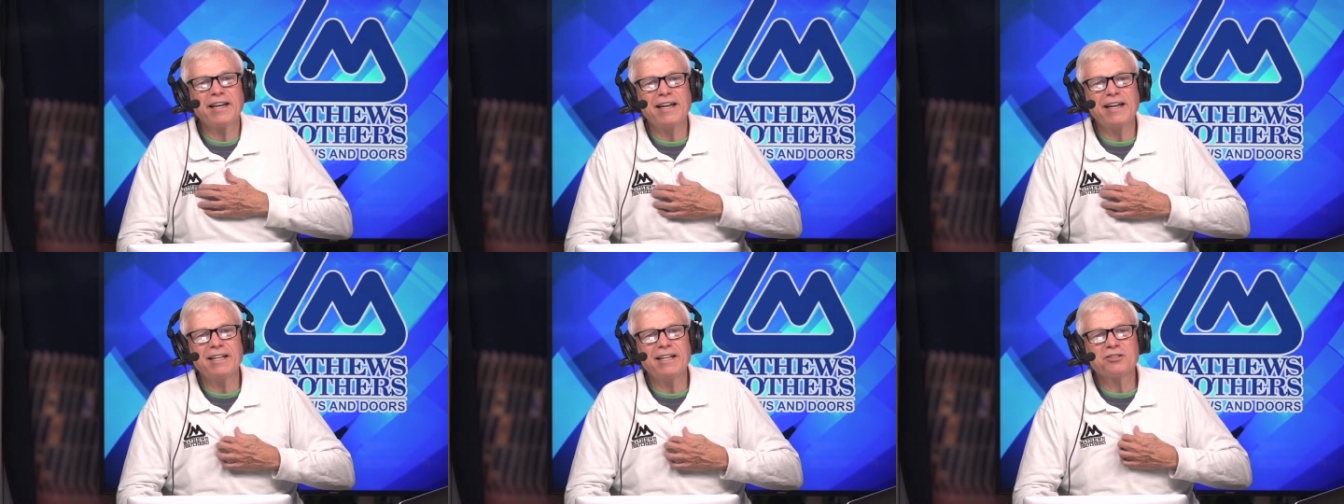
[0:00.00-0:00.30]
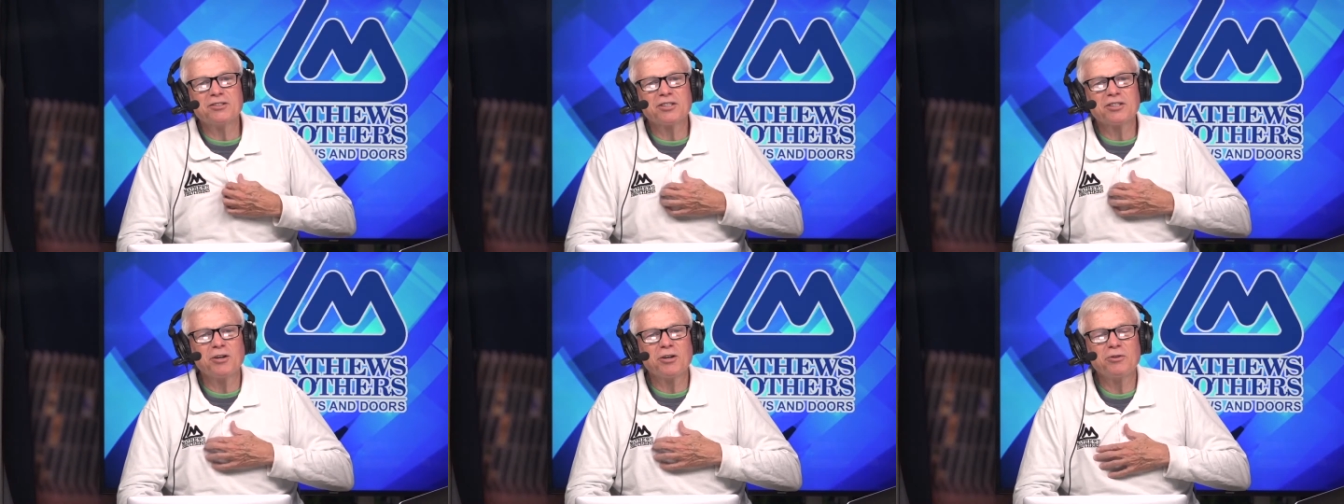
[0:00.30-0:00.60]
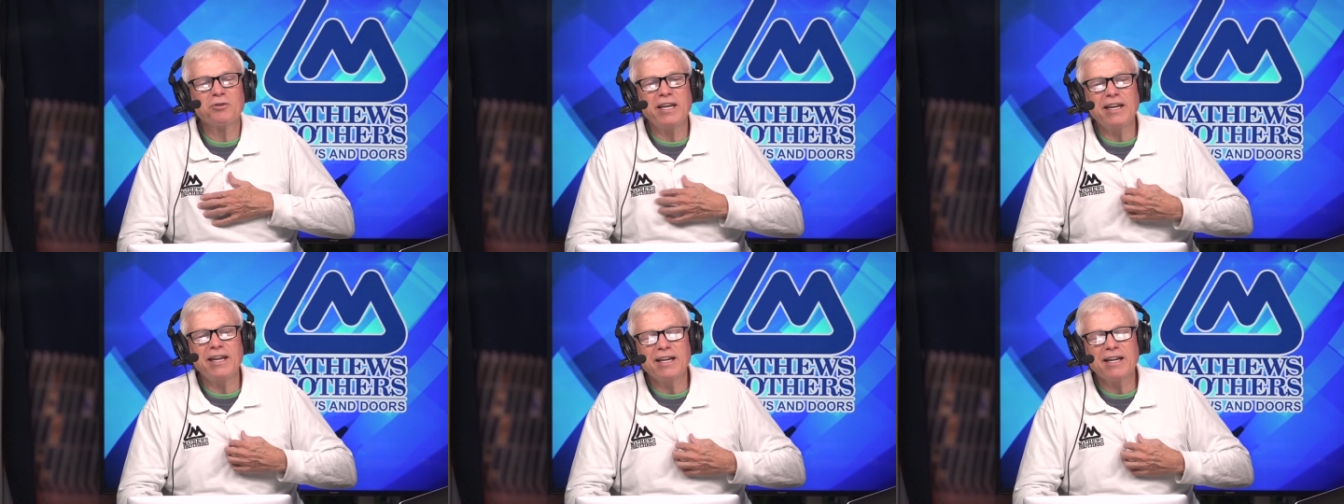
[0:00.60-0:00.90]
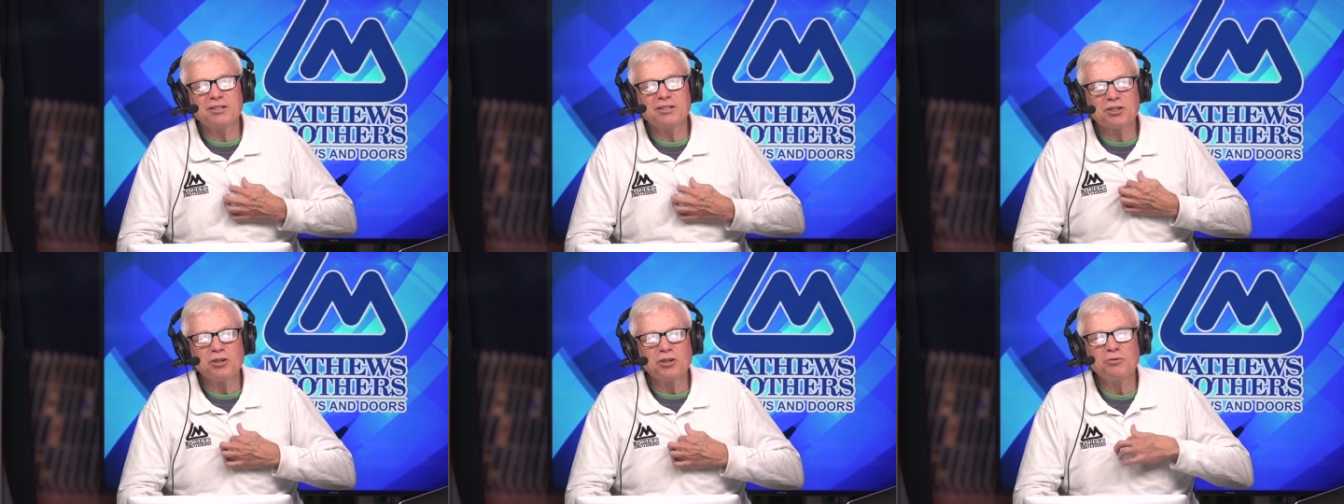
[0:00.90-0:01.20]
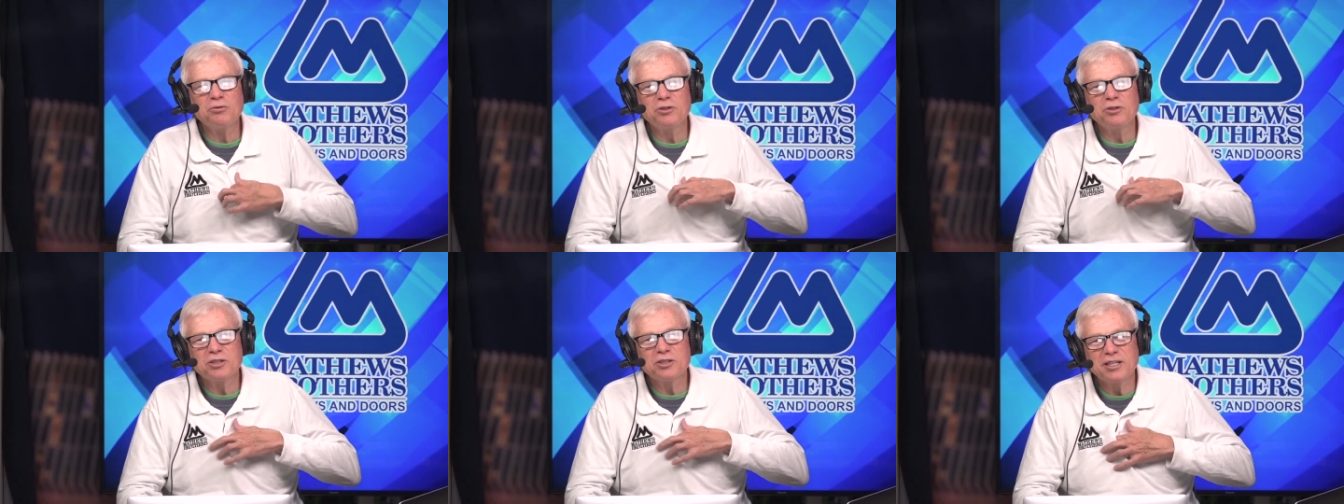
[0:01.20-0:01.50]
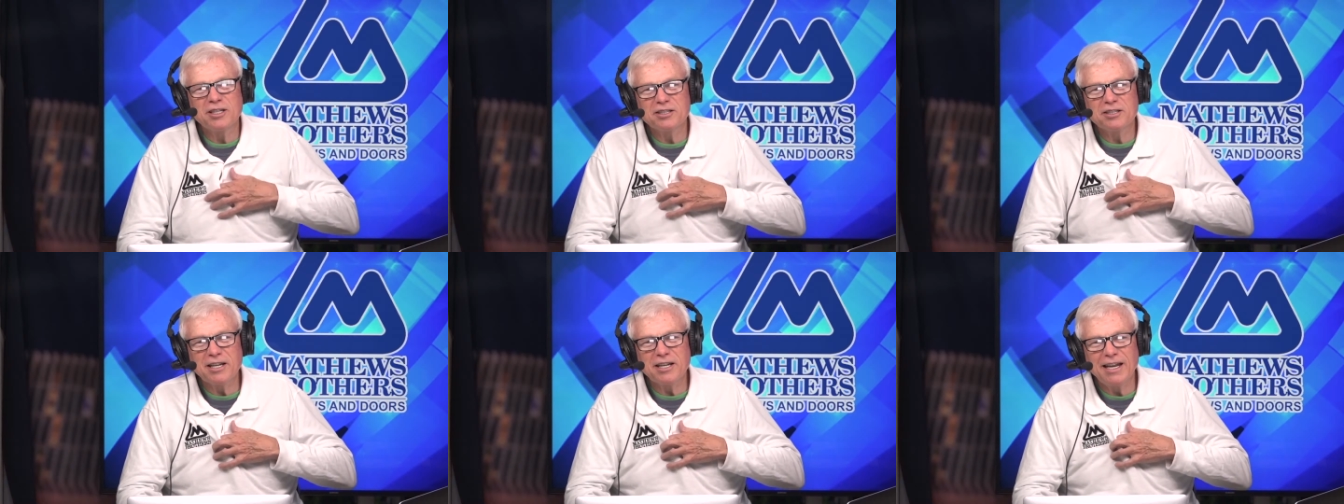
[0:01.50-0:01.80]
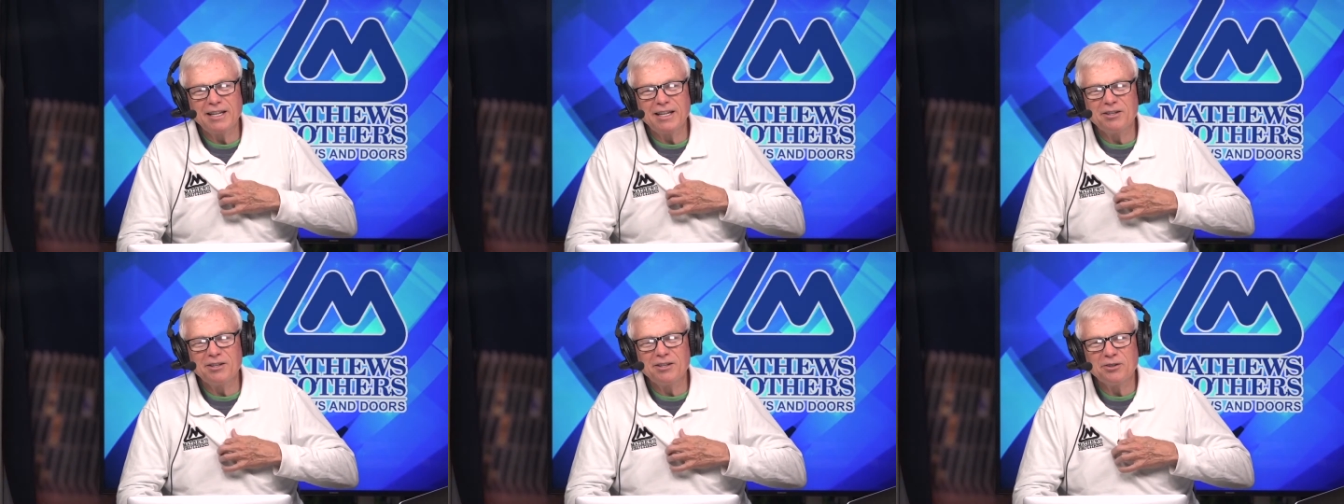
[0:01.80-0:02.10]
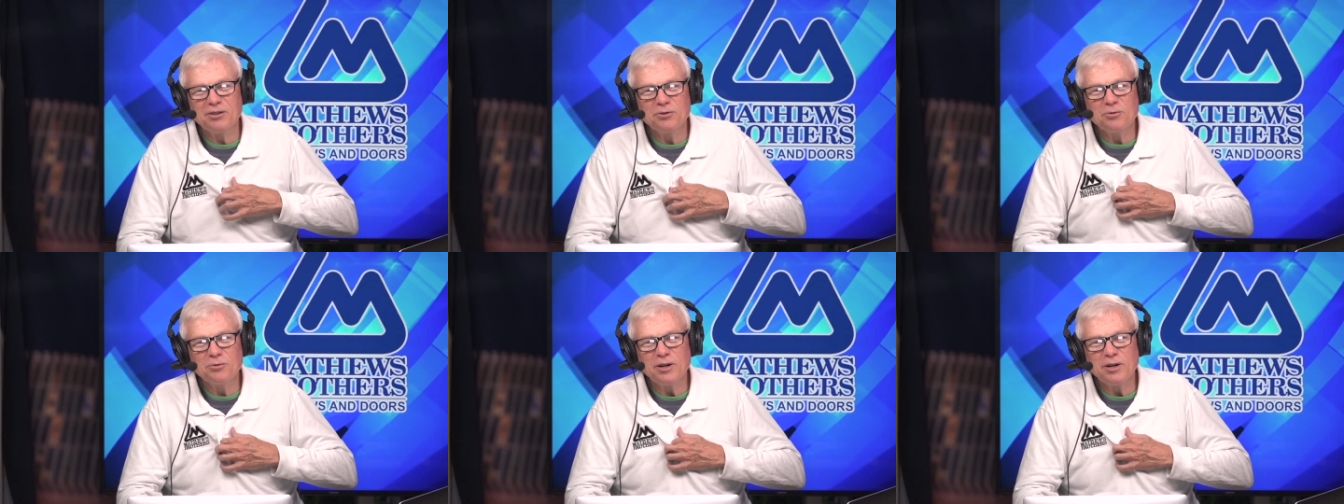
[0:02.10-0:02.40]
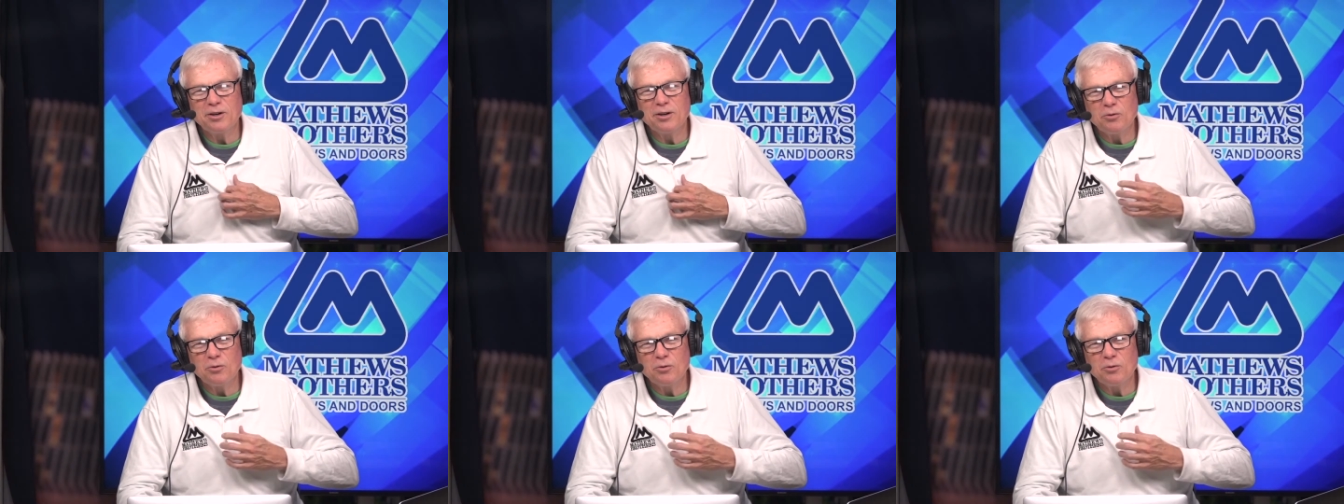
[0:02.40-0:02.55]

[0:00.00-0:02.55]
And so the students decided to